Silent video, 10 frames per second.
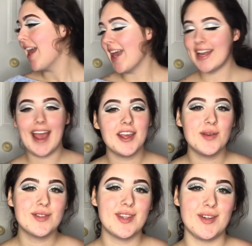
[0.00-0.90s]
And I
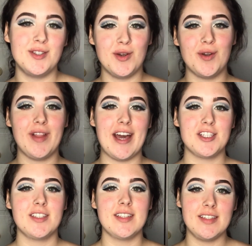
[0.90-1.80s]
used the DODO
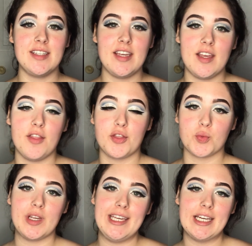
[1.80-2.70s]
lashes in
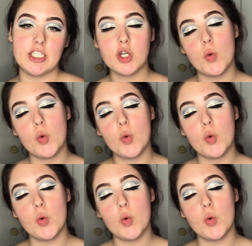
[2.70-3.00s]
D320.